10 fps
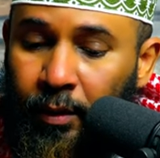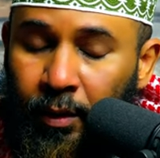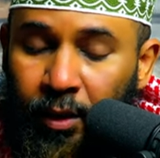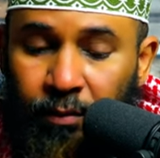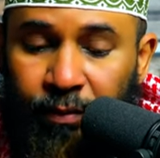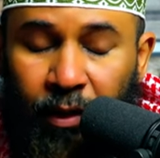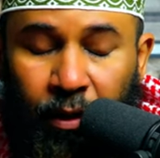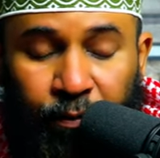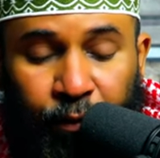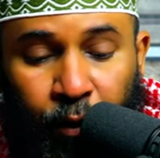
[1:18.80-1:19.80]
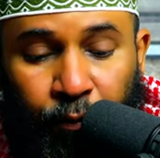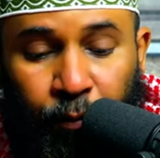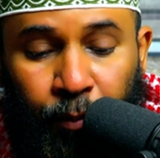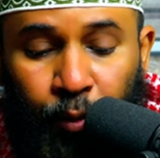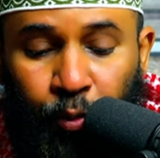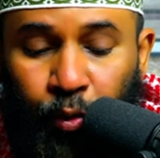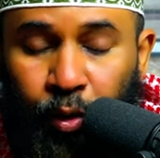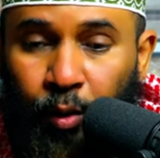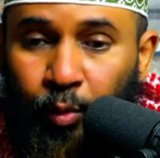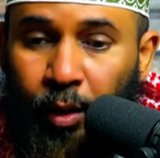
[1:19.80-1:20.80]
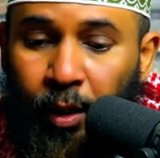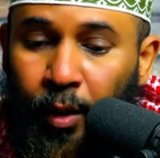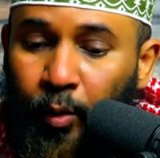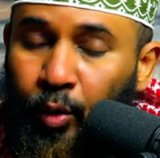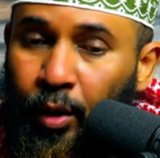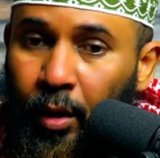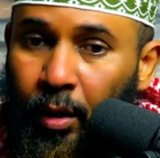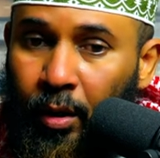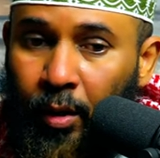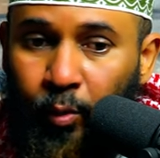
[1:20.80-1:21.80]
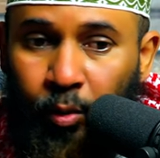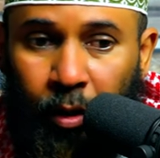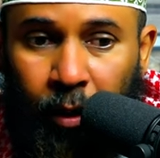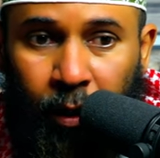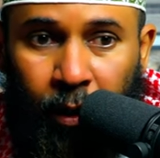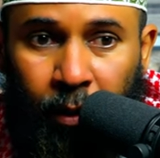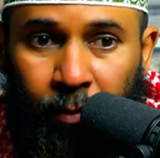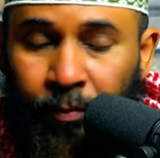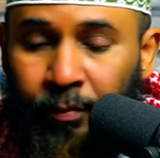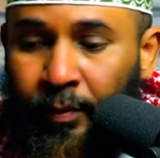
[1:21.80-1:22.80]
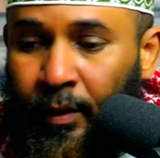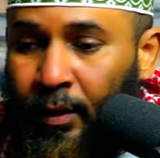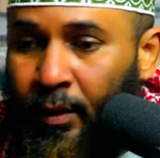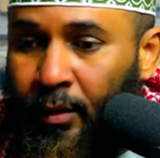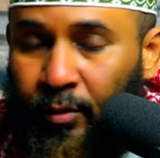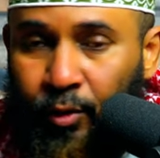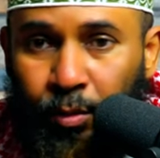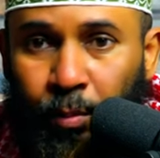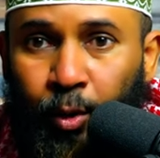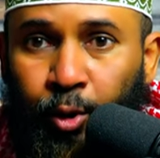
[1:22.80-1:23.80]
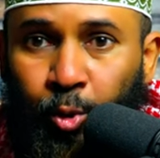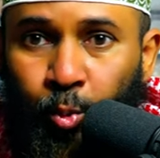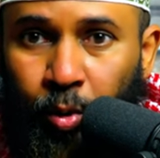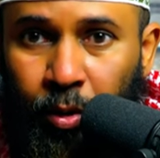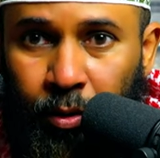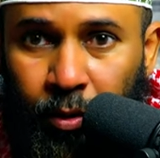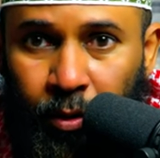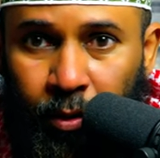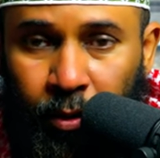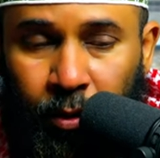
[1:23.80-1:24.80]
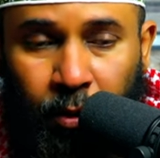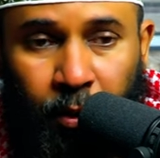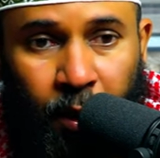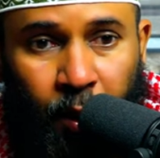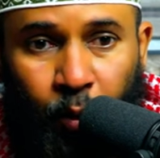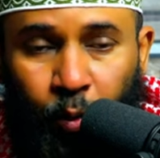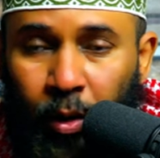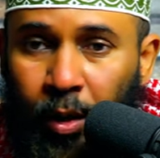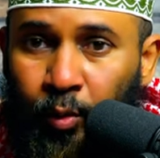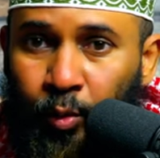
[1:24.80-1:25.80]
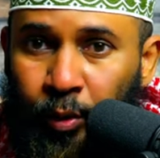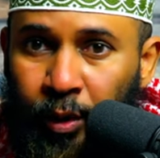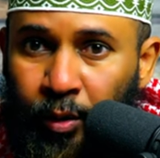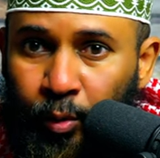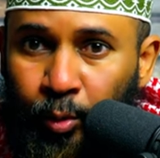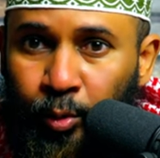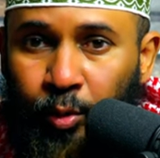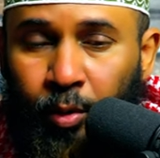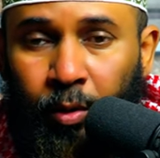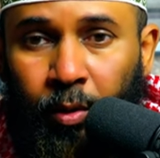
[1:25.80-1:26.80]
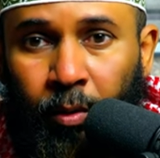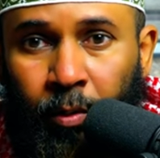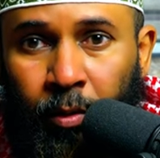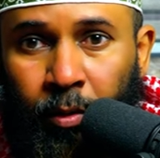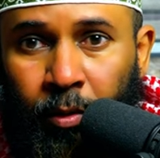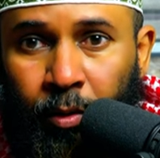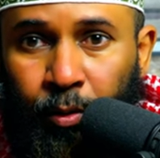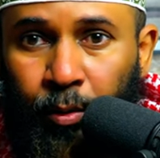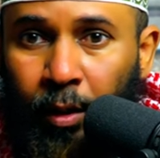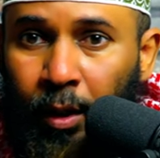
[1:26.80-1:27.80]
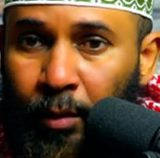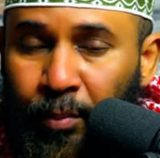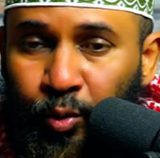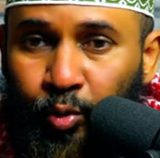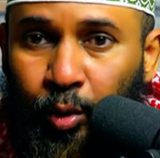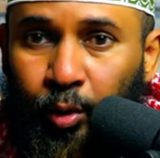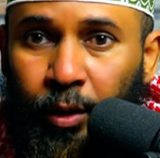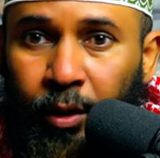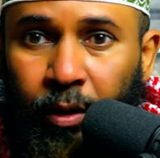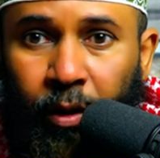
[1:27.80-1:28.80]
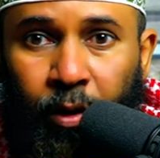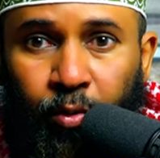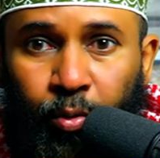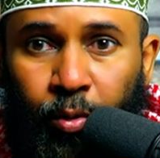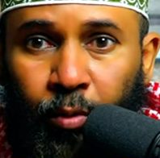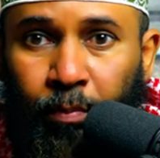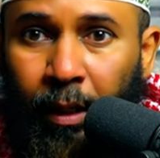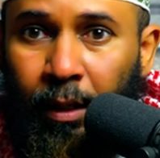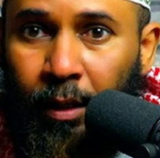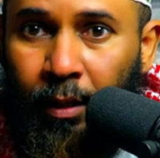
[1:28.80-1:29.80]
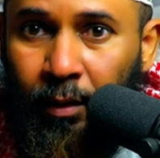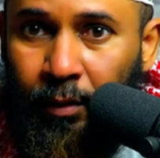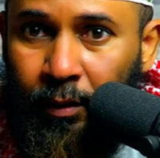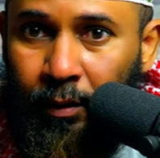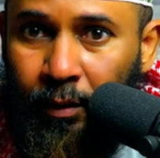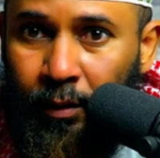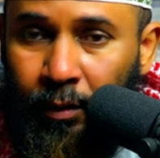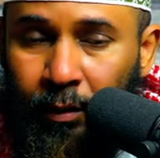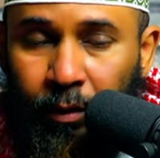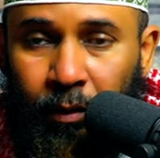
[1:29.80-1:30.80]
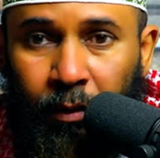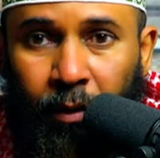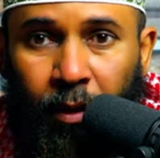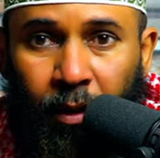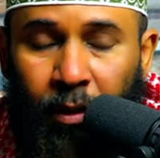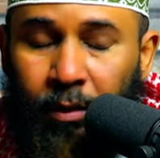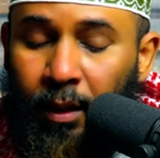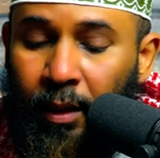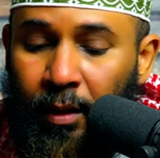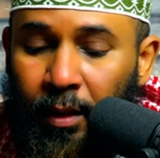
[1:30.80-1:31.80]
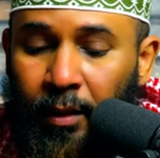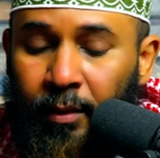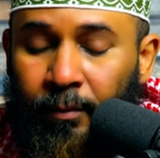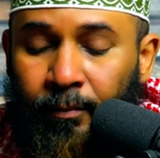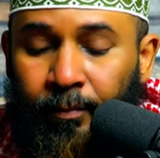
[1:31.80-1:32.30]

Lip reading: It's very difficult for me to read the Quran. I only read the Quran, small surahs. I know how to read those. So I'll be struggling reading Surah Al-Baqarah and things like that.